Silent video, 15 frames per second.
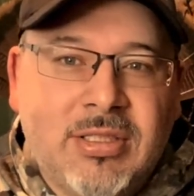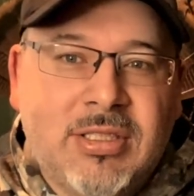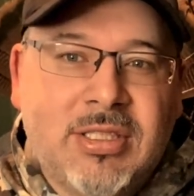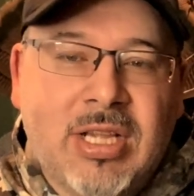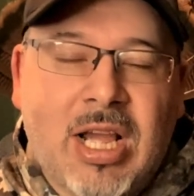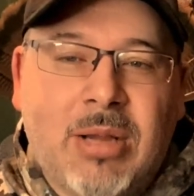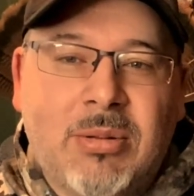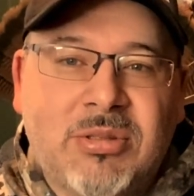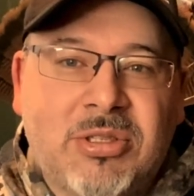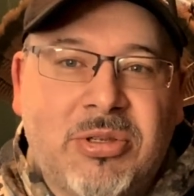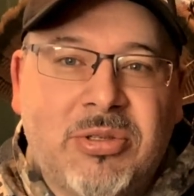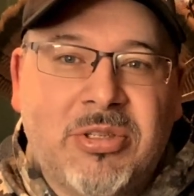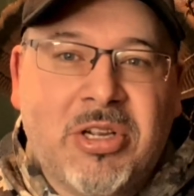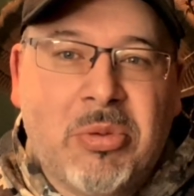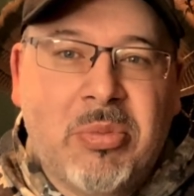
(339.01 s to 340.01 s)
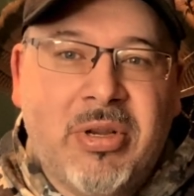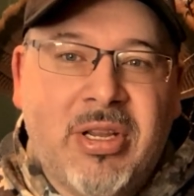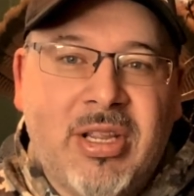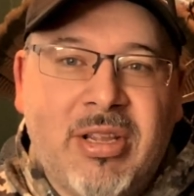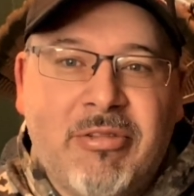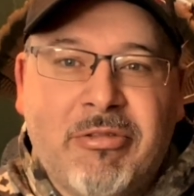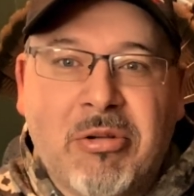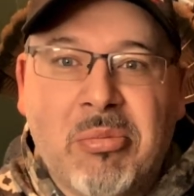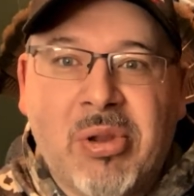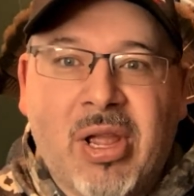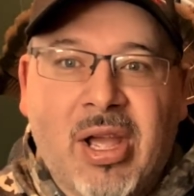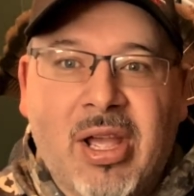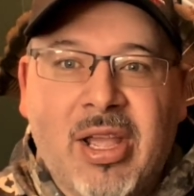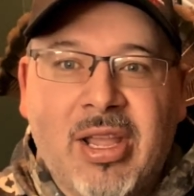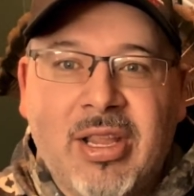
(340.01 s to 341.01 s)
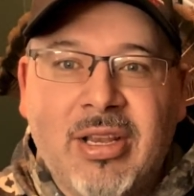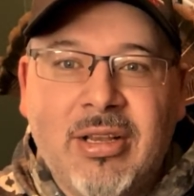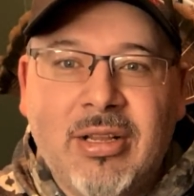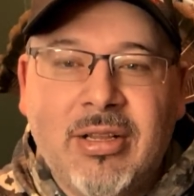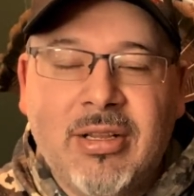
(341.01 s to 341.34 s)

toms are coming in from behind,